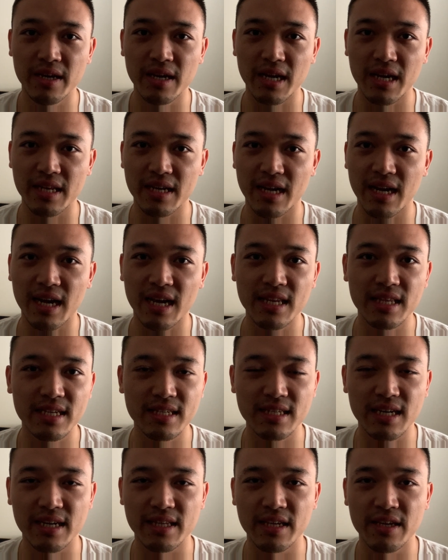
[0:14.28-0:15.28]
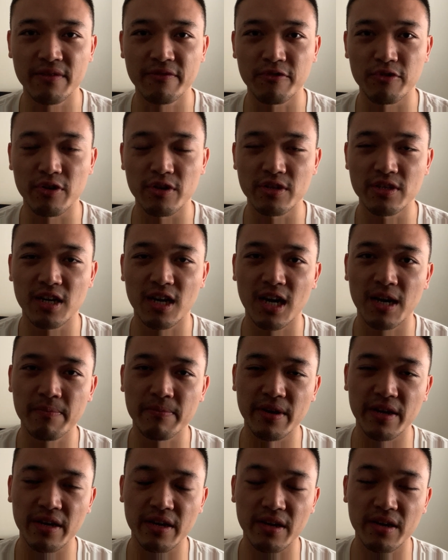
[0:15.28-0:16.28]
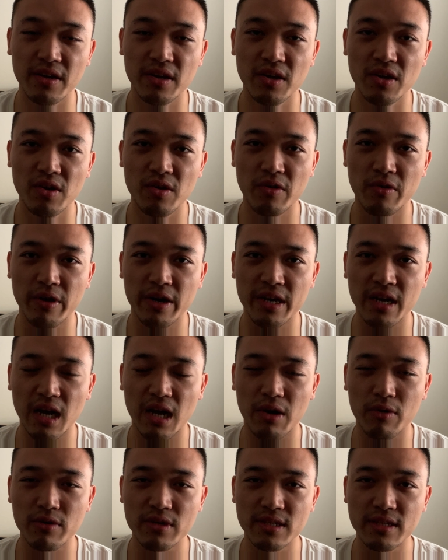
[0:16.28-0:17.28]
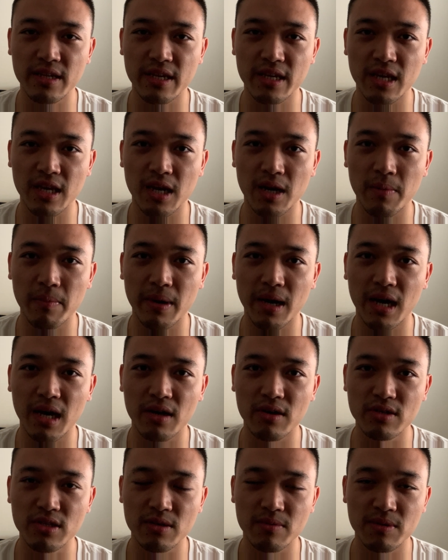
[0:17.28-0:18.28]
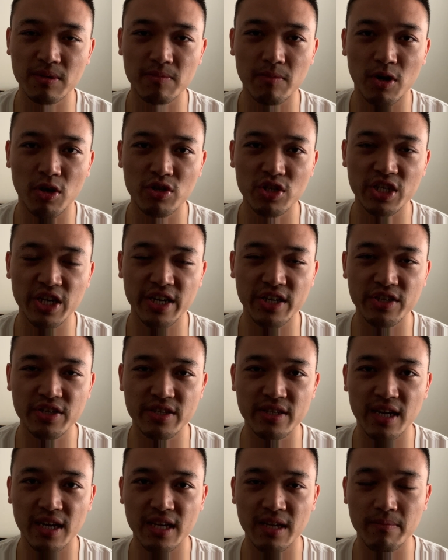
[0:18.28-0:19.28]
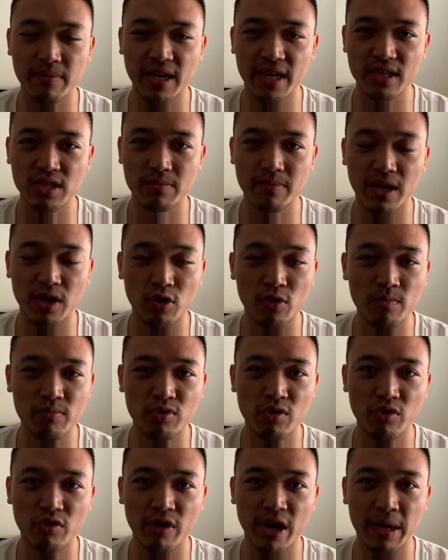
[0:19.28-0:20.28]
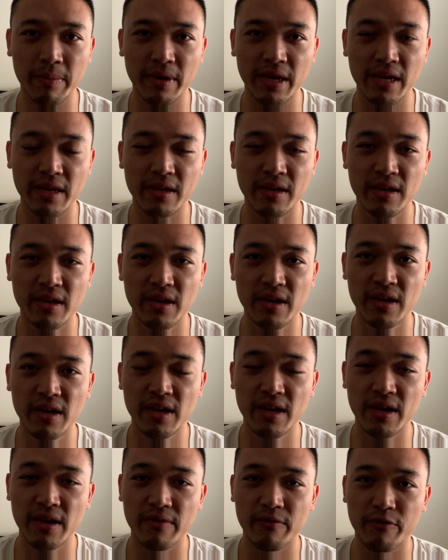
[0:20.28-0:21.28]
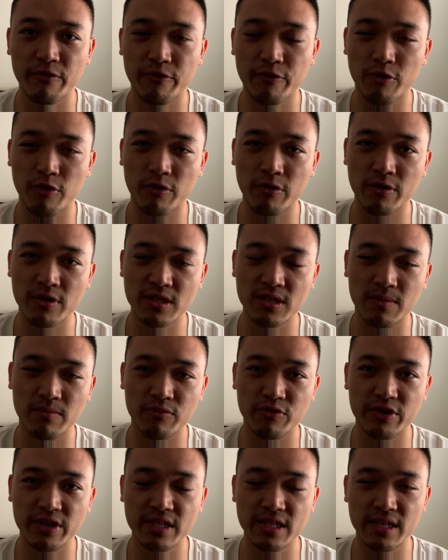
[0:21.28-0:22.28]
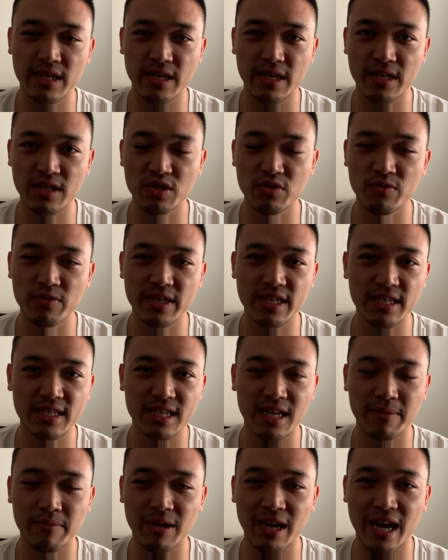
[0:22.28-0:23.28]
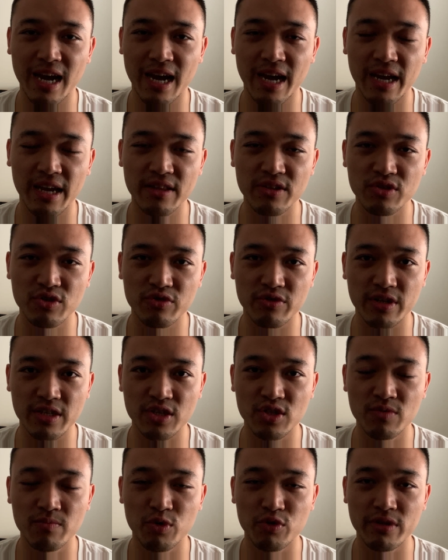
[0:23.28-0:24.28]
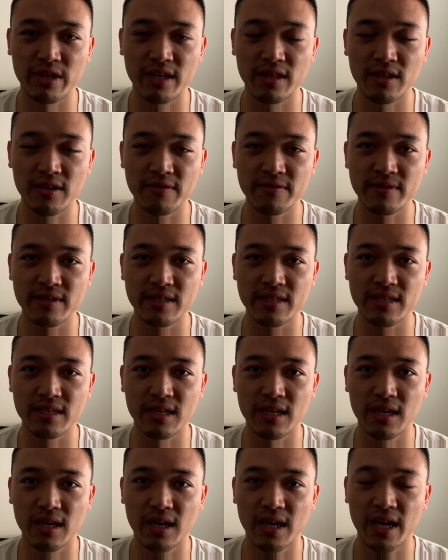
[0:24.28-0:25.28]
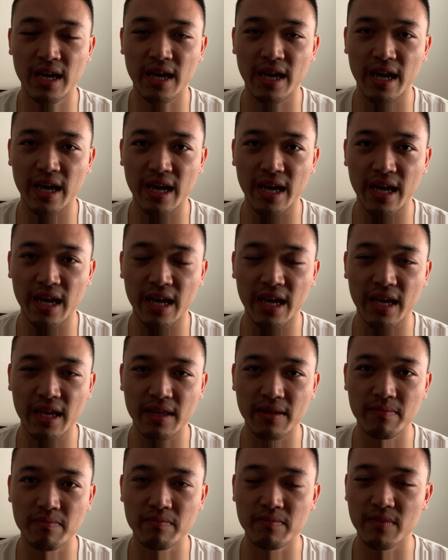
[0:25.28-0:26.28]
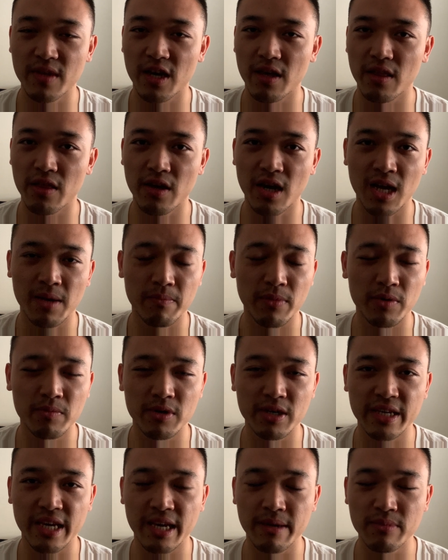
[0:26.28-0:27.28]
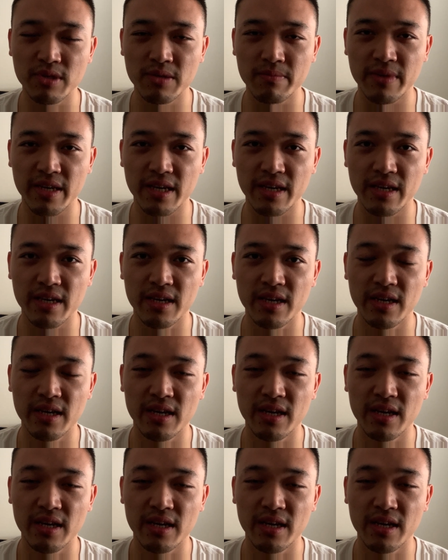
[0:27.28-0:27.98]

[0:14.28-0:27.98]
And I had this idea for the topic when I was thinking about some small changes I could make to my own programming for some recent tweaks I've had during sumo deadlifts, and a thought bubble came to me,